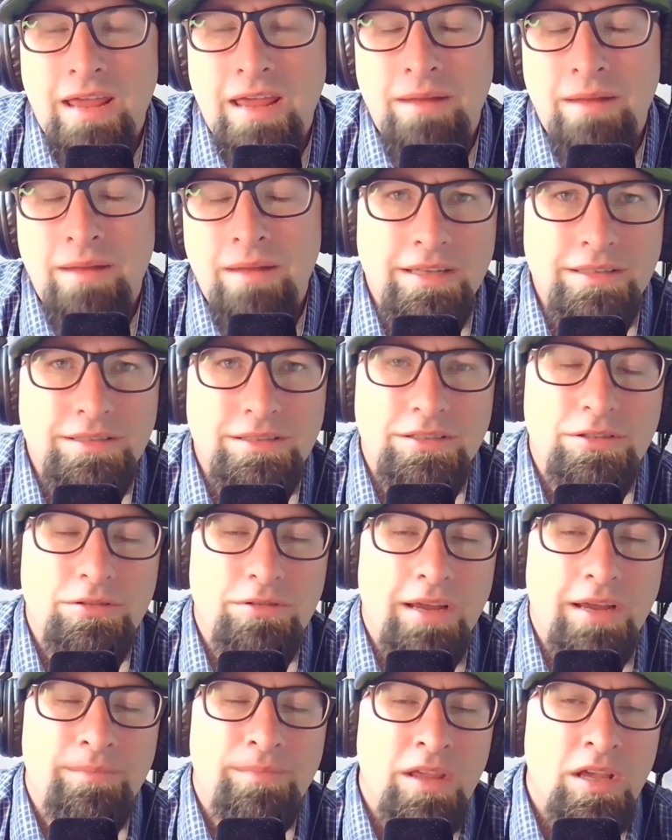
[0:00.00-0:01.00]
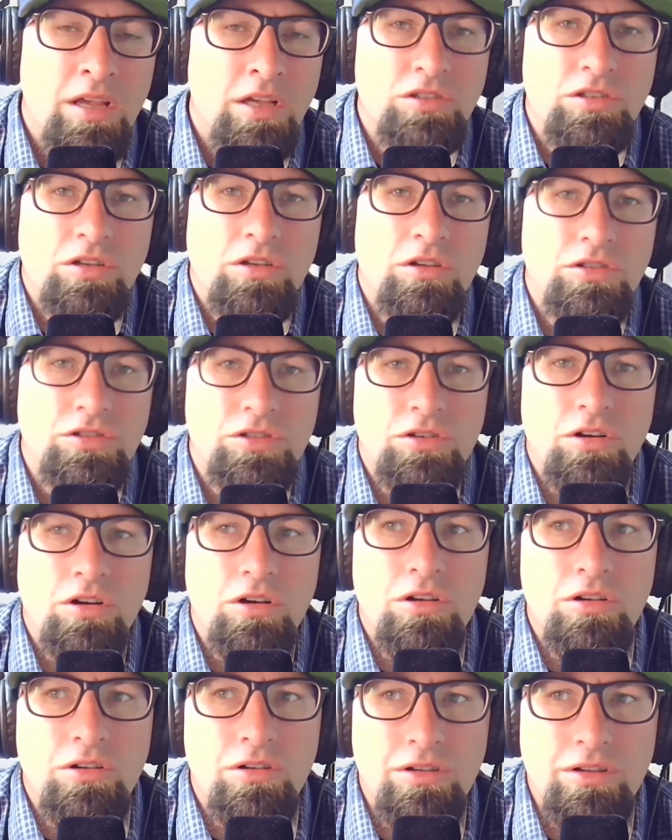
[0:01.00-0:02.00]
and Bandon's a 2A. So those are
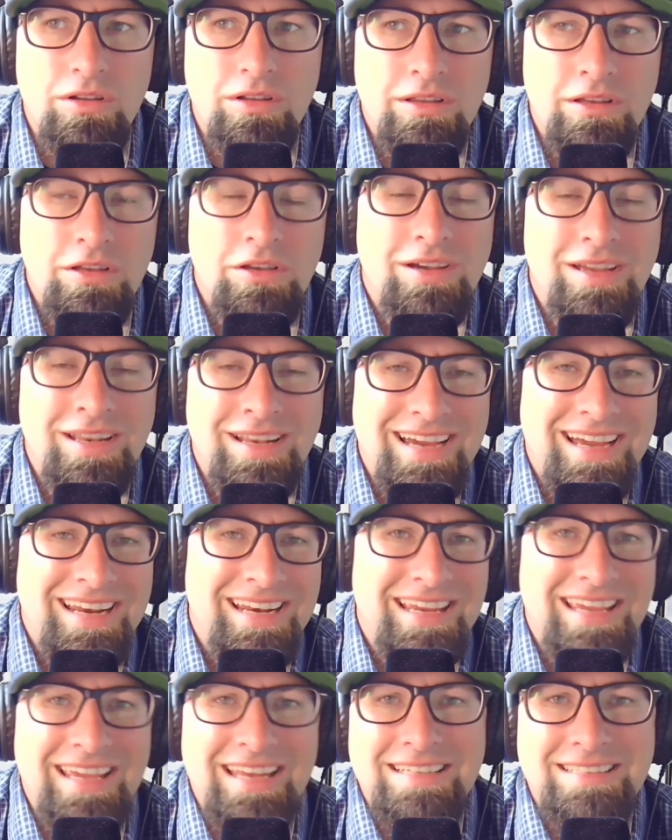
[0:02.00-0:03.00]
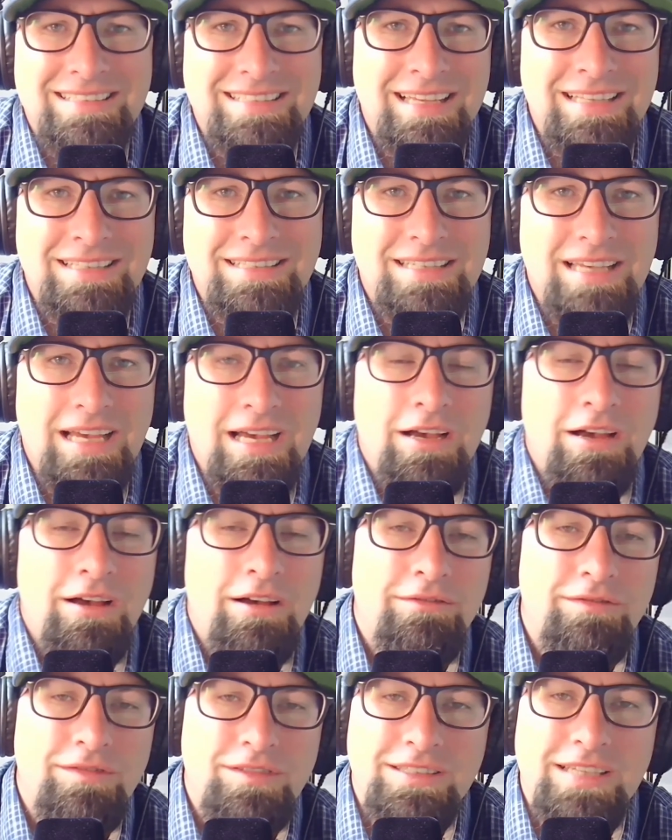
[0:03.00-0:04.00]
all, you can kind of get a sense
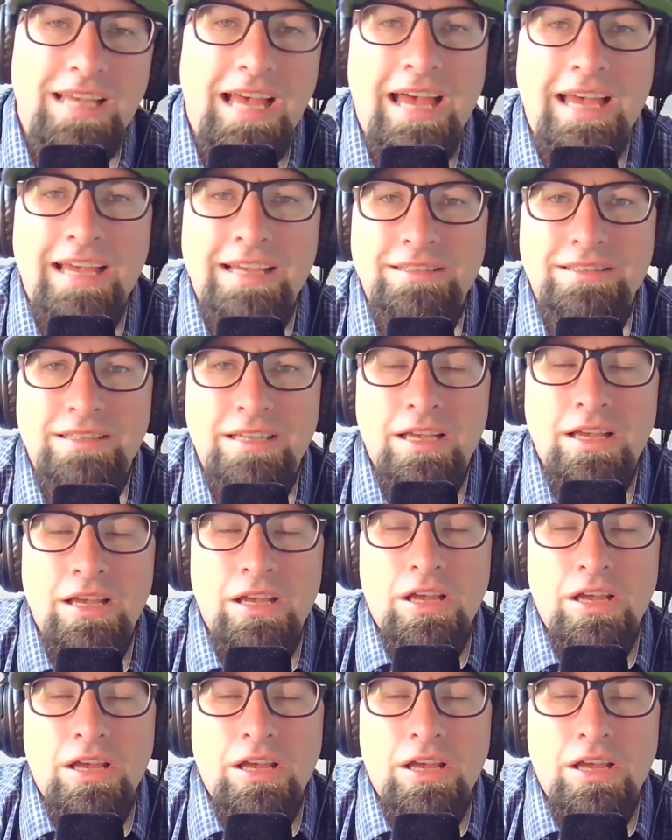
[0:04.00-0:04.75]
of size.